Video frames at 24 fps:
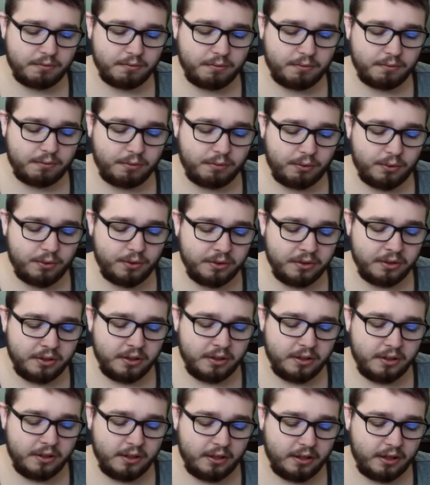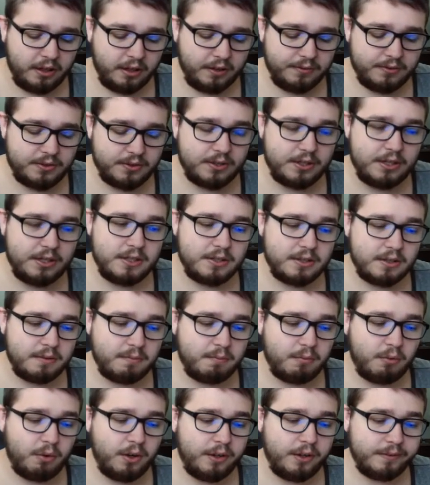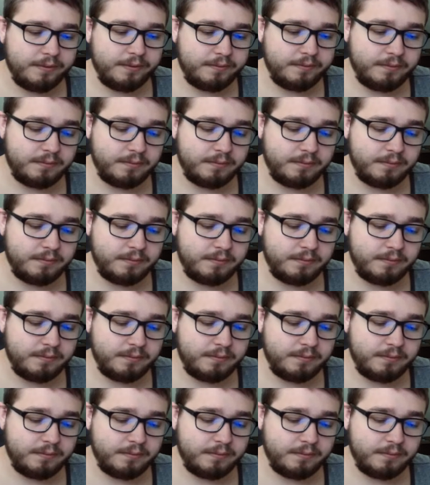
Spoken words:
4 of season 1.